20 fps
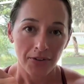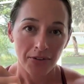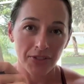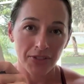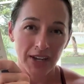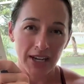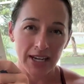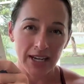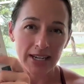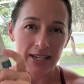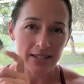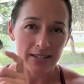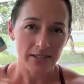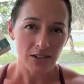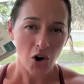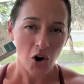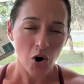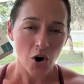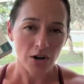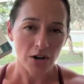These
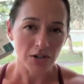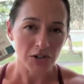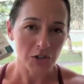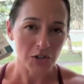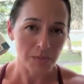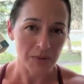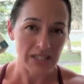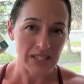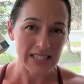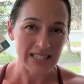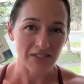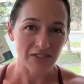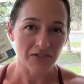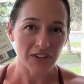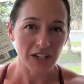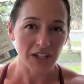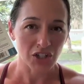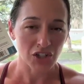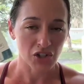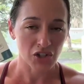are
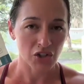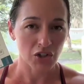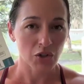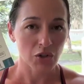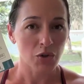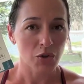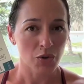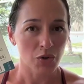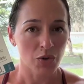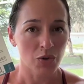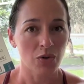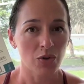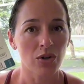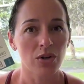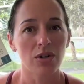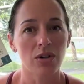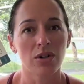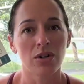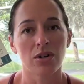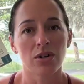specific to
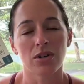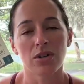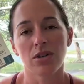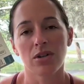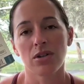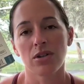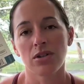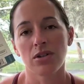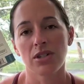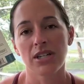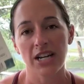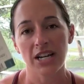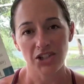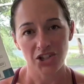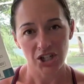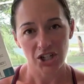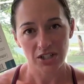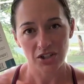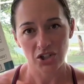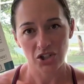
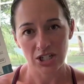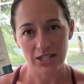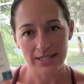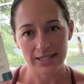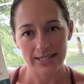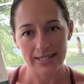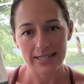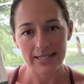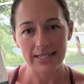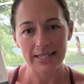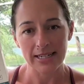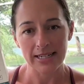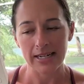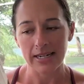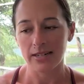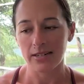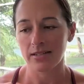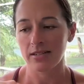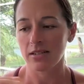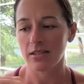digestion and
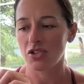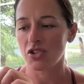detox.